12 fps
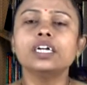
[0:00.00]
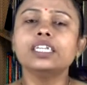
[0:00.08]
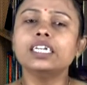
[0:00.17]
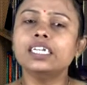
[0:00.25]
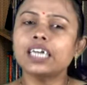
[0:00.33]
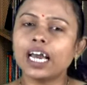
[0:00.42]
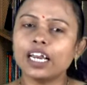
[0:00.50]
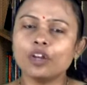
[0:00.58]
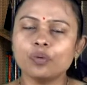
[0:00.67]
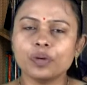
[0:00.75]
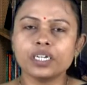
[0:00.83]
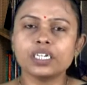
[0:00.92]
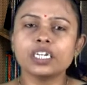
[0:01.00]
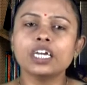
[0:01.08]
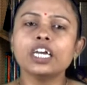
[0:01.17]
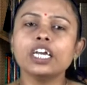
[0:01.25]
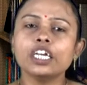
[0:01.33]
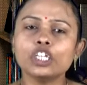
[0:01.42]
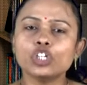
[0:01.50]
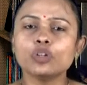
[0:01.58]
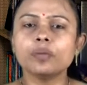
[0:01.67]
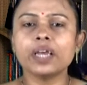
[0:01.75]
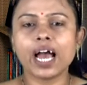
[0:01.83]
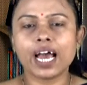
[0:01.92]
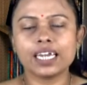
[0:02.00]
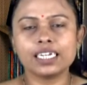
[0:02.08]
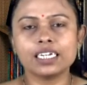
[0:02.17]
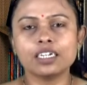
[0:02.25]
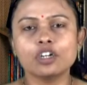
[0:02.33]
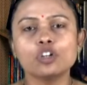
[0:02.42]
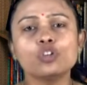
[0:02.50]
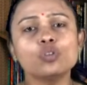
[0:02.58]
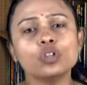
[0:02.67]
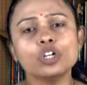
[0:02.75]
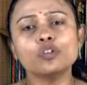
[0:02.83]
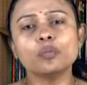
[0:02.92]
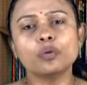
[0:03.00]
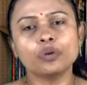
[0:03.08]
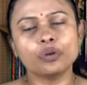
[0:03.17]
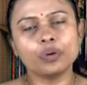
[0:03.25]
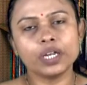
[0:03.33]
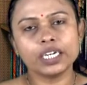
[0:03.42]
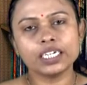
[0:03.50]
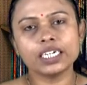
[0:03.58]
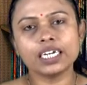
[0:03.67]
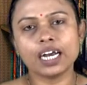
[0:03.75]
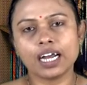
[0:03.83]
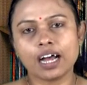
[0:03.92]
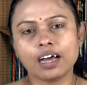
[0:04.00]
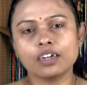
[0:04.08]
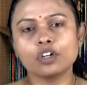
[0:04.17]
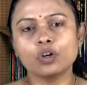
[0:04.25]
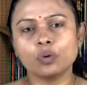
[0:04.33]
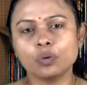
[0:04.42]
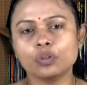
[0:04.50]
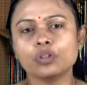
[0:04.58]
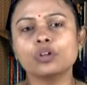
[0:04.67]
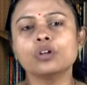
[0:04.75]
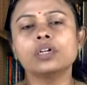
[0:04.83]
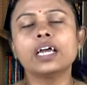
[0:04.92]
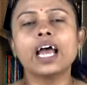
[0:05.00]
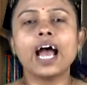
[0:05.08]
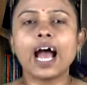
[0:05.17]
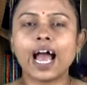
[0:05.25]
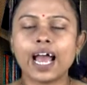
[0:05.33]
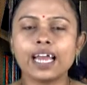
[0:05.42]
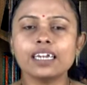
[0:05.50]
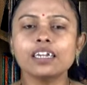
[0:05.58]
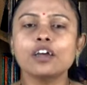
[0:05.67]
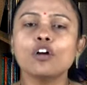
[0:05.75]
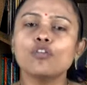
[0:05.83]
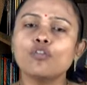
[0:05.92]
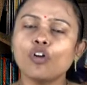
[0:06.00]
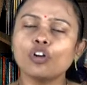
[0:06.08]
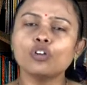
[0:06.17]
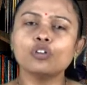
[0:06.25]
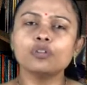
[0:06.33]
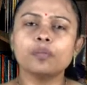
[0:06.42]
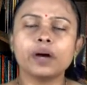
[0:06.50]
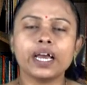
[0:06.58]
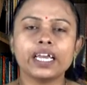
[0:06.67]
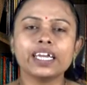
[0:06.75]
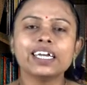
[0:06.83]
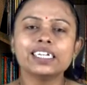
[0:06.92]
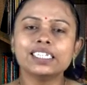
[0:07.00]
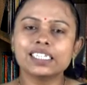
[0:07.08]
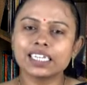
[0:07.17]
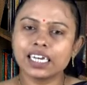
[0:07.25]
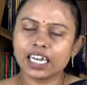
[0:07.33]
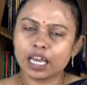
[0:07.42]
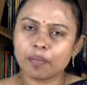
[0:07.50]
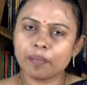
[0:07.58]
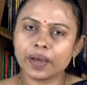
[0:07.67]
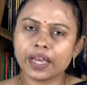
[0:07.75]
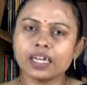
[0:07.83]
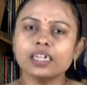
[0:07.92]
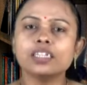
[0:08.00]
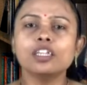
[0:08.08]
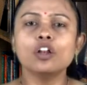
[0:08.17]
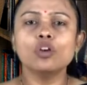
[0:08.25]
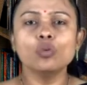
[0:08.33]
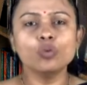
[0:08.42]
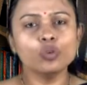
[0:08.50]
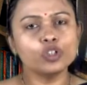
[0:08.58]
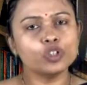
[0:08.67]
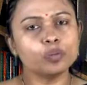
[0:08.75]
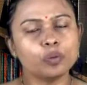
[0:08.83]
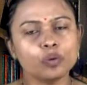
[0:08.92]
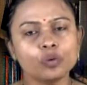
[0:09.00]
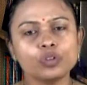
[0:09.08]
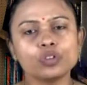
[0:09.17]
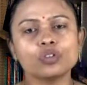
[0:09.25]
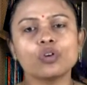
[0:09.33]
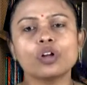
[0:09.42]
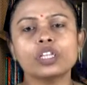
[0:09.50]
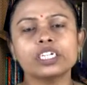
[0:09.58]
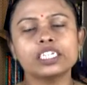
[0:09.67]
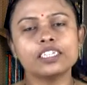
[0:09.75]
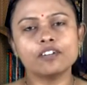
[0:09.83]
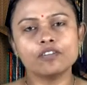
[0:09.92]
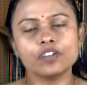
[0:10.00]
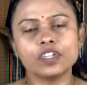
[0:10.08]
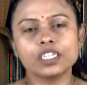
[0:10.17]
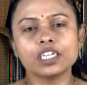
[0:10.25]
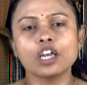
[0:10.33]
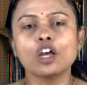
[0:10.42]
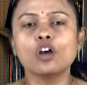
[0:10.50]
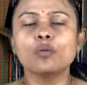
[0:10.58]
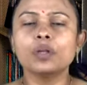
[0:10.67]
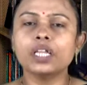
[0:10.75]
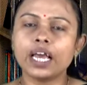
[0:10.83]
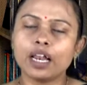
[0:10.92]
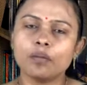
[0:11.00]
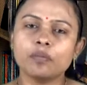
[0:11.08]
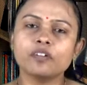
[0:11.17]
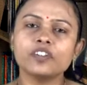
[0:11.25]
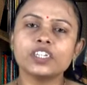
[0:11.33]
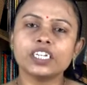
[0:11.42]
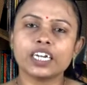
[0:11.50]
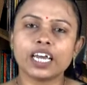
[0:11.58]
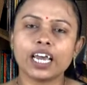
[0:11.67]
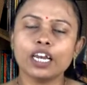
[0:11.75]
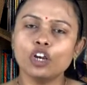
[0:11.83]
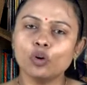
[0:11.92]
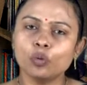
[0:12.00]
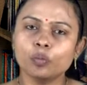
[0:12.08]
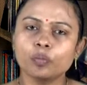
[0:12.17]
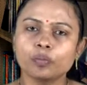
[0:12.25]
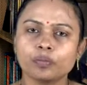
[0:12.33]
The diluent is to be added to the sporulated agar growth and followed by scraping the loose spores on the surface with the help of sterile lube.